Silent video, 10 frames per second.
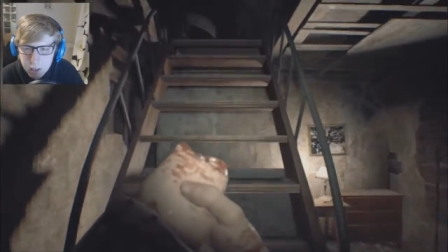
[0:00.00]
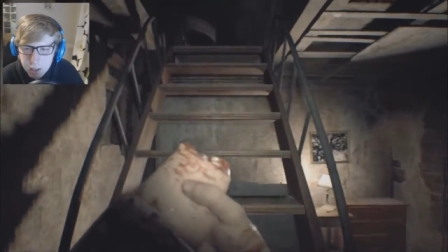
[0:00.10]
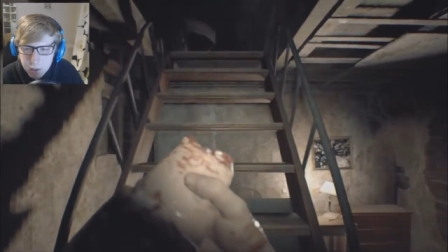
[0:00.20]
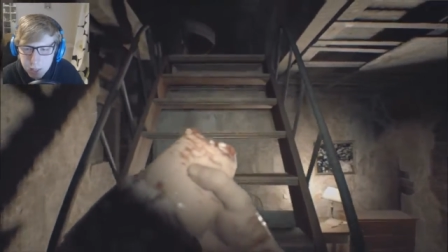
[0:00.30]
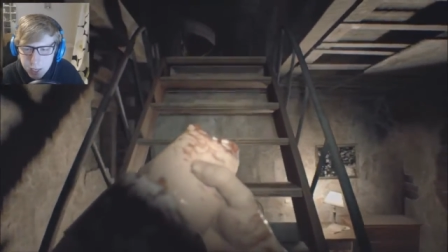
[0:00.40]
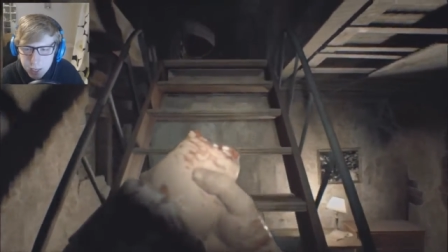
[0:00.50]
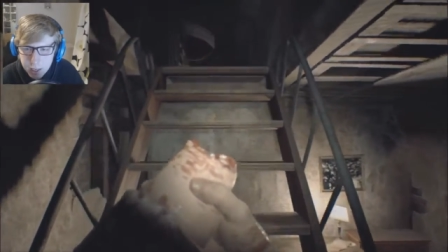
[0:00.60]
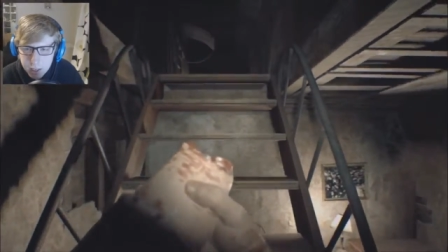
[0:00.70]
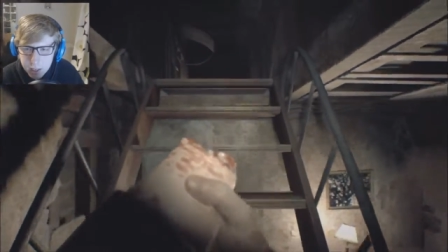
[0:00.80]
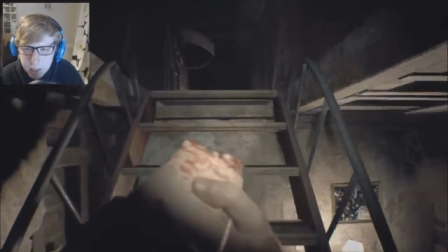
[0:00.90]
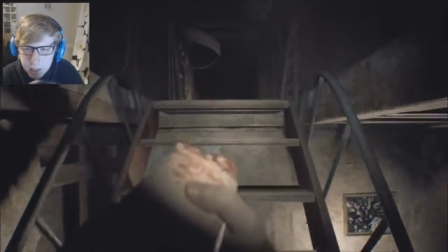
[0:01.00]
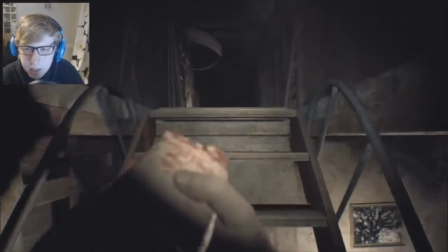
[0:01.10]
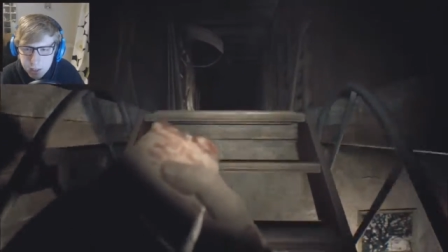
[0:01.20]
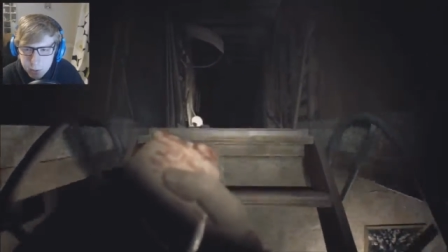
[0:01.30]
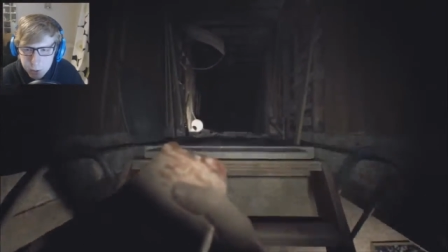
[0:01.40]
Okay,
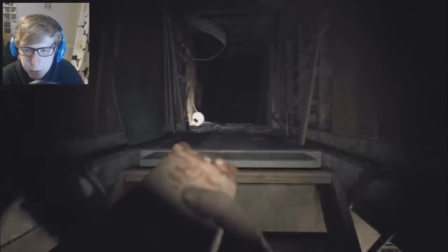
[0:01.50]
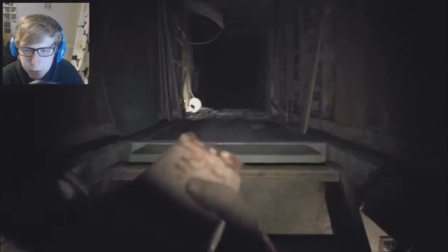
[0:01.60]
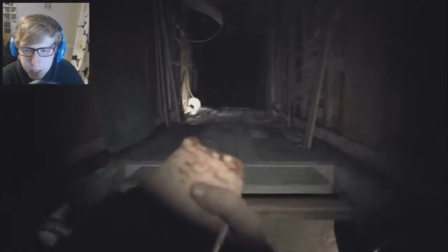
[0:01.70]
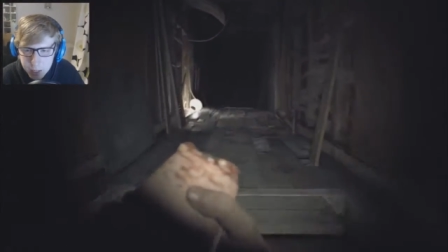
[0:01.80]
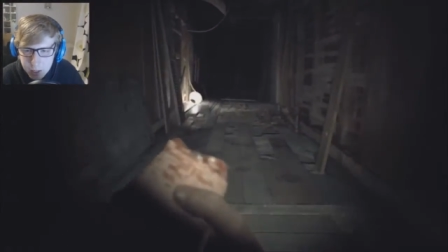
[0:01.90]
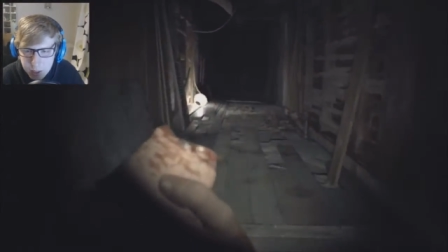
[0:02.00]
let's run away.